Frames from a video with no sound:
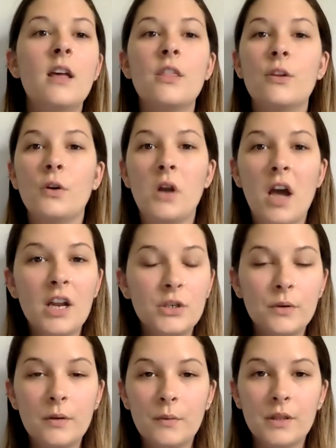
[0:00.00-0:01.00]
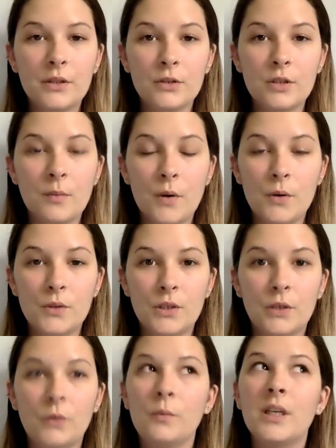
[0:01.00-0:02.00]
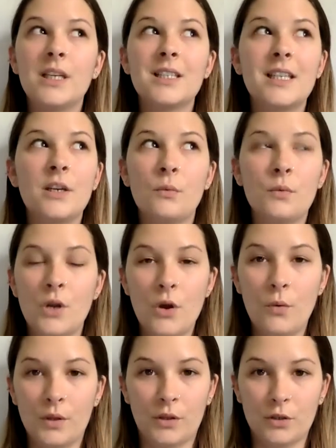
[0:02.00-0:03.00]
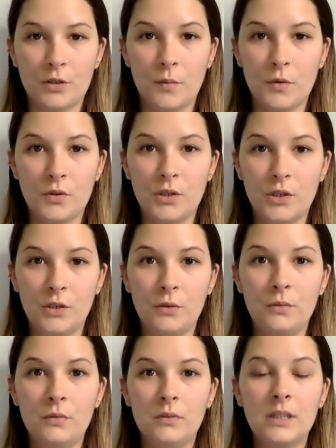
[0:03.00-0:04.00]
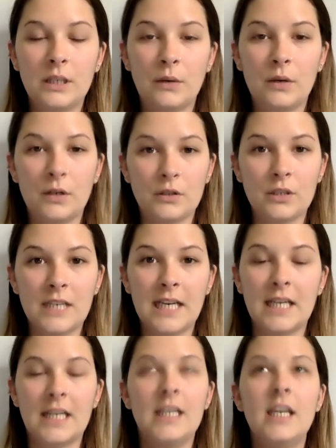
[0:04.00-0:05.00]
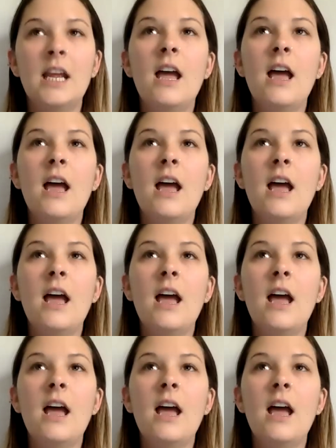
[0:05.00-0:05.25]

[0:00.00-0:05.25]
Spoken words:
They're not doing what they're supposed to because they don't know what they're supposed to do. They don't understand it.